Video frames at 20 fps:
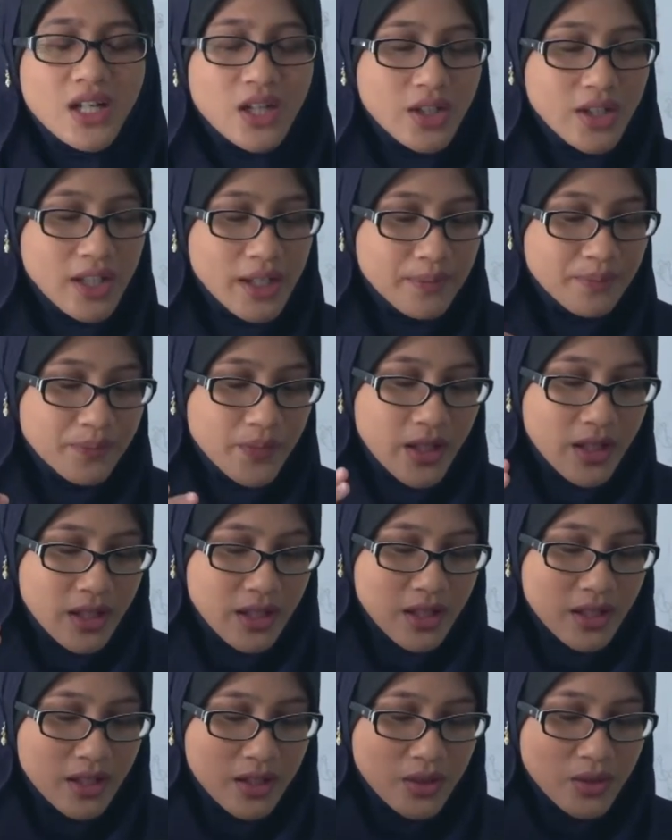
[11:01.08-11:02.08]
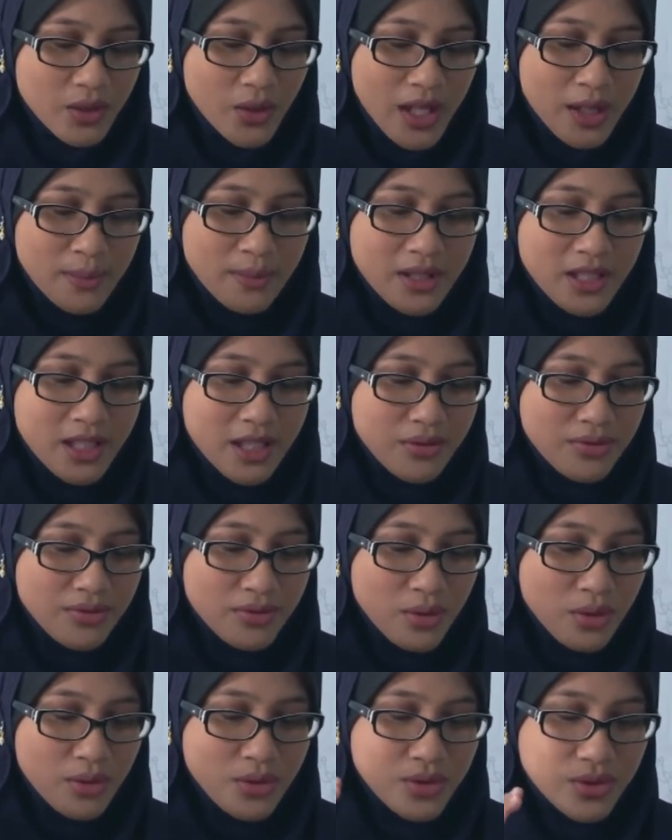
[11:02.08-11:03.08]
Alright. So I
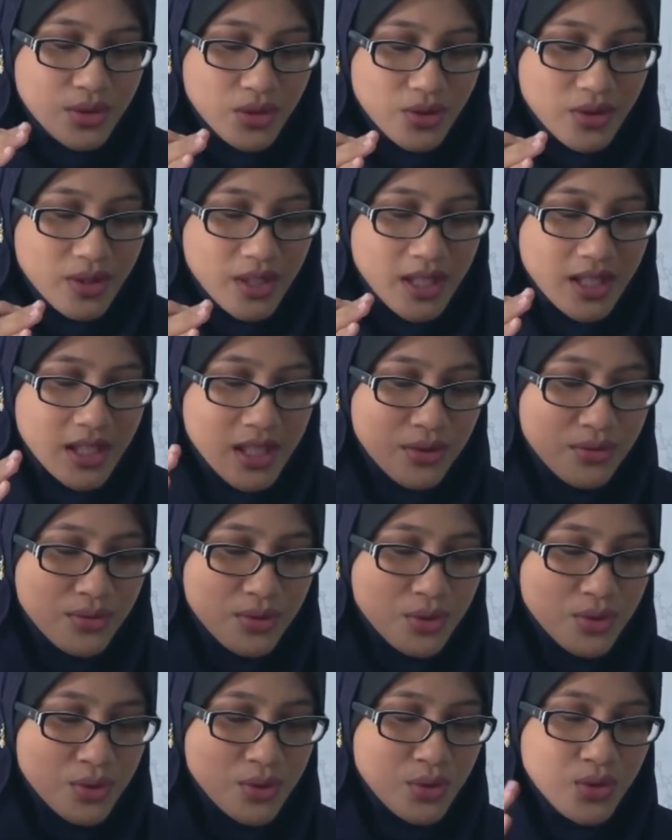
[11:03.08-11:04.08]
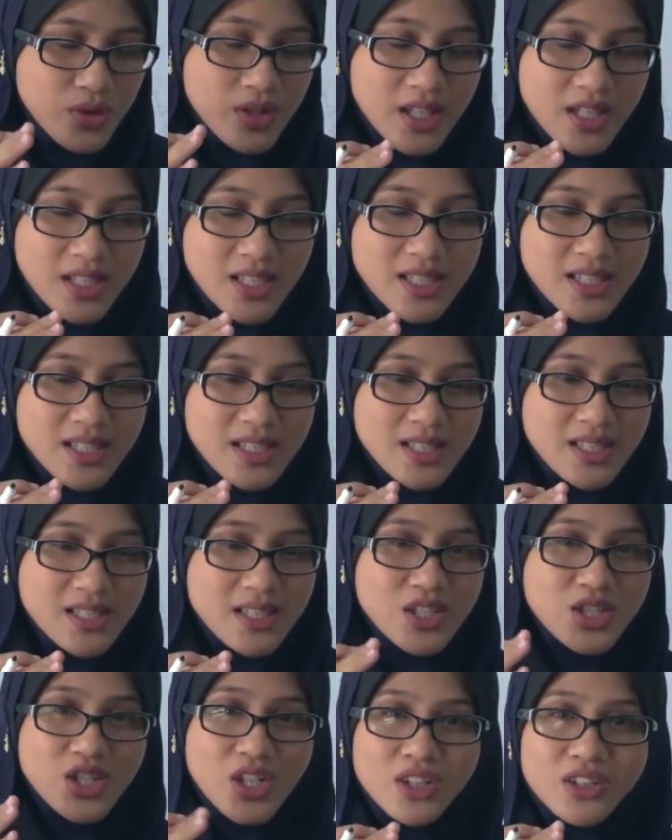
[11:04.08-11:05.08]
believe also that if you do this,
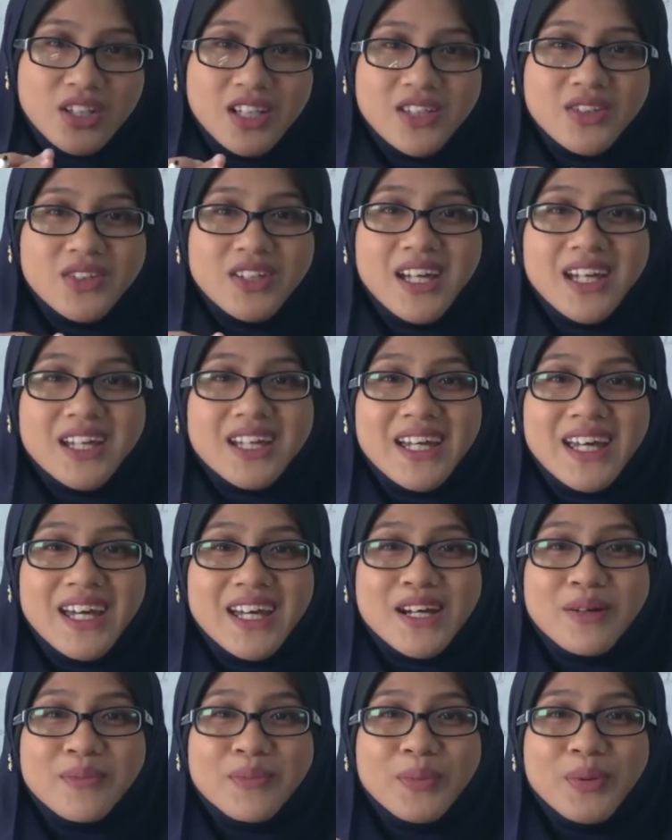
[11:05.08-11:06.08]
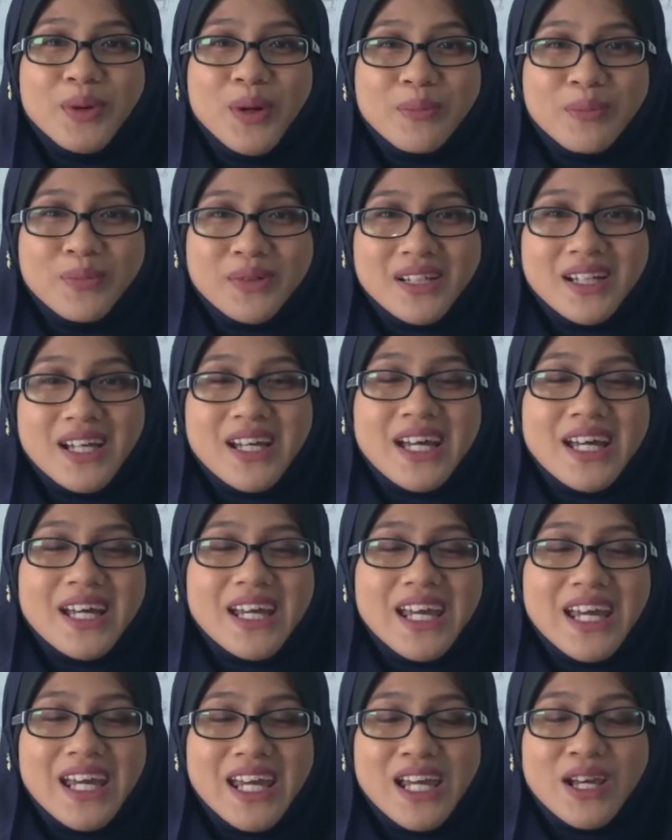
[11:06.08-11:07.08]
insyaAllah you can get a proper
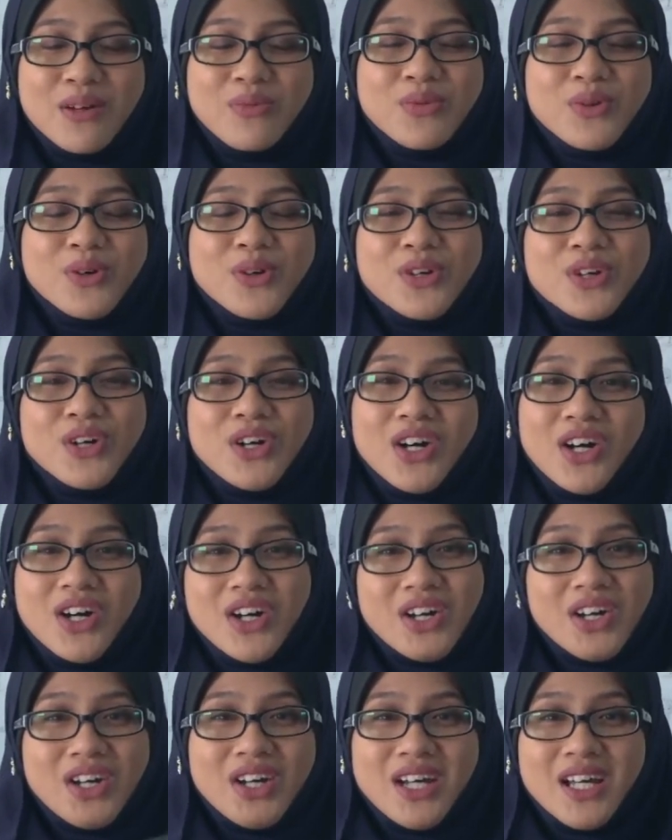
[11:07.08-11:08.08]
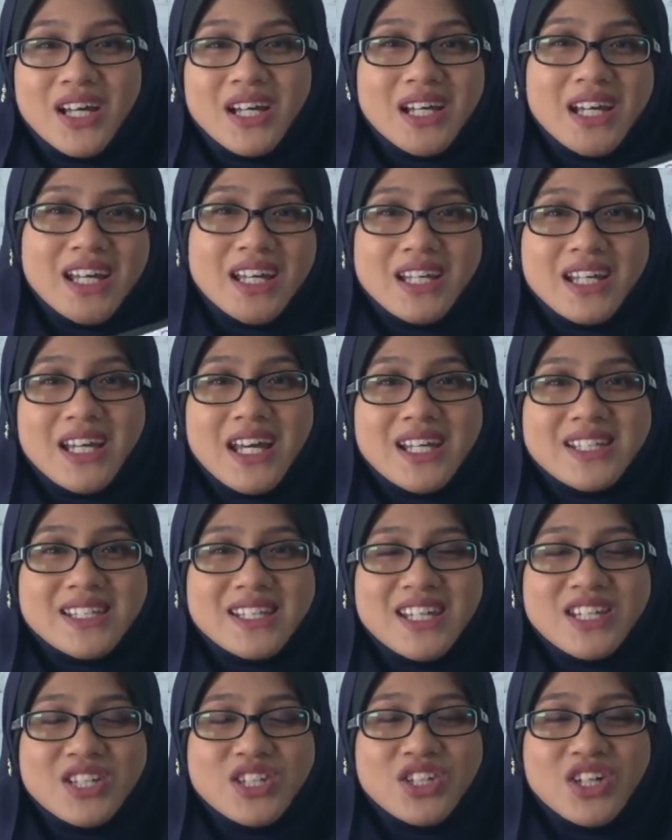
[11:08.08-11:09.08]
A for your
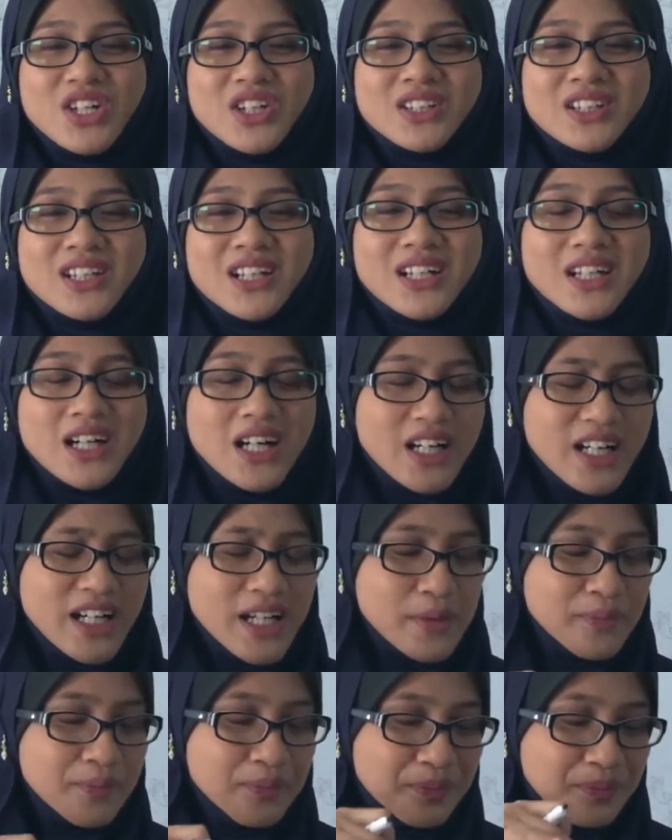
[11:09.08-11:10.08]
essay, insyaAllah. Alright.